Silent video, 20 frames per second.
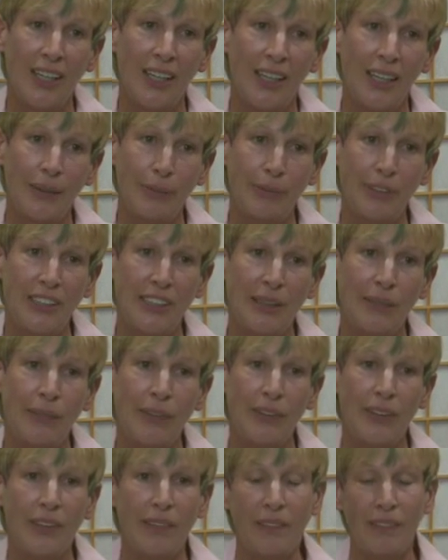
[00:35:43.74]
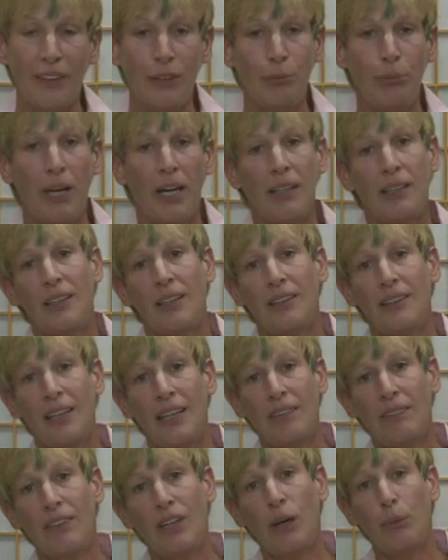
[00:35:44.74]
Um, some of the feedback that
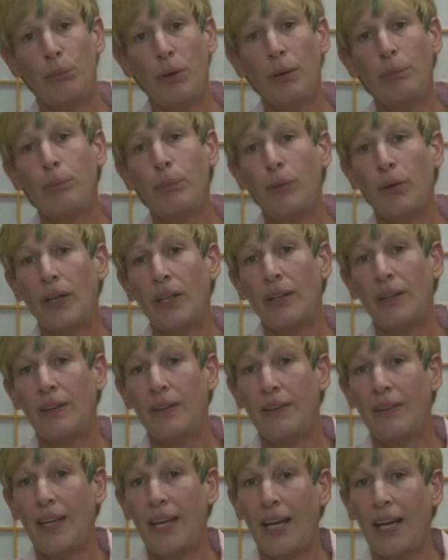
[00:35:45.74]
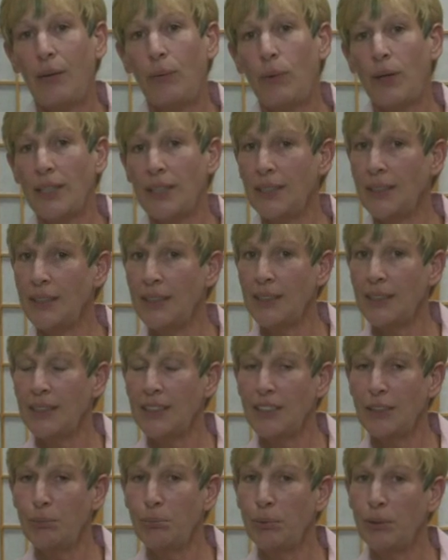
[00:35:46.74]
they've come up with that wasn't in
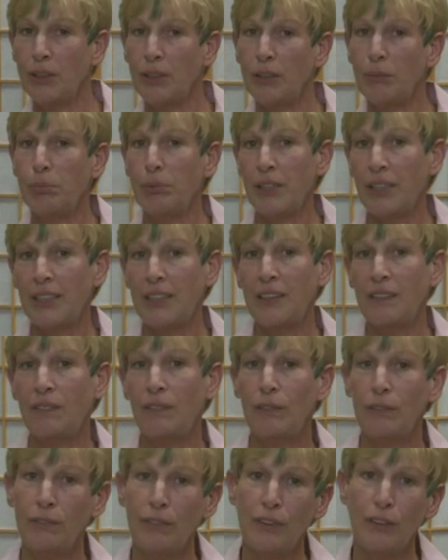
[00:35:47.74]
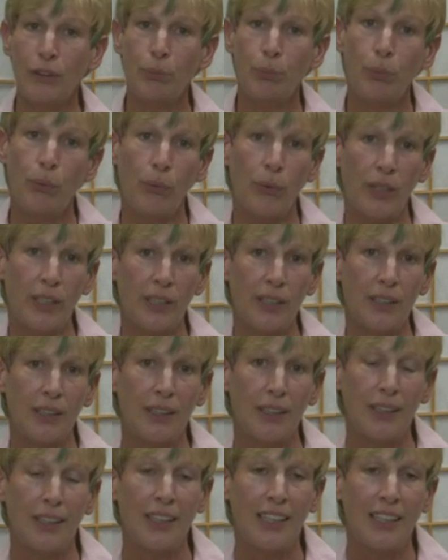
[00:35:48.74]
his book but a different viewpoint.
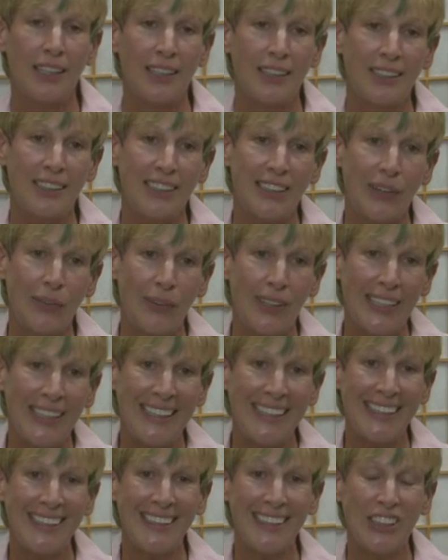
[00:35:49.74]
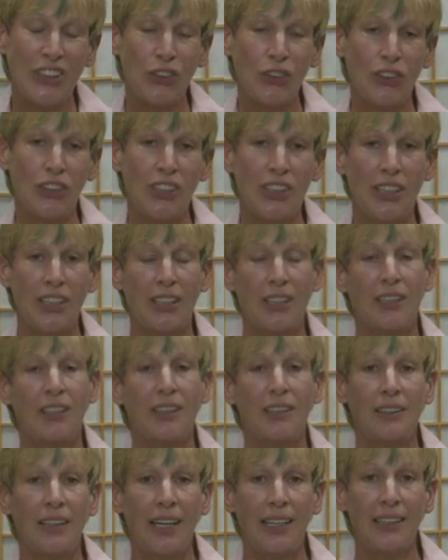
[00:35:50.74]
So he's interested in
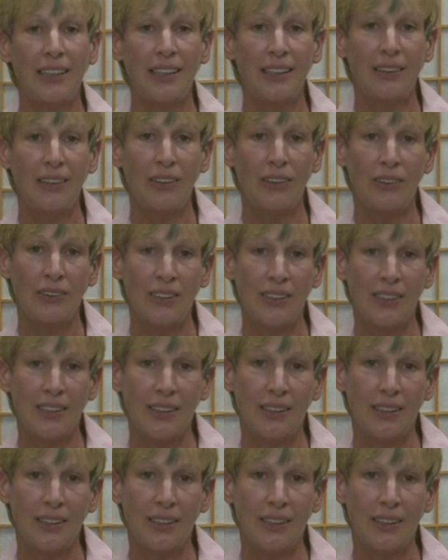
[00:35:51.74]
collecting those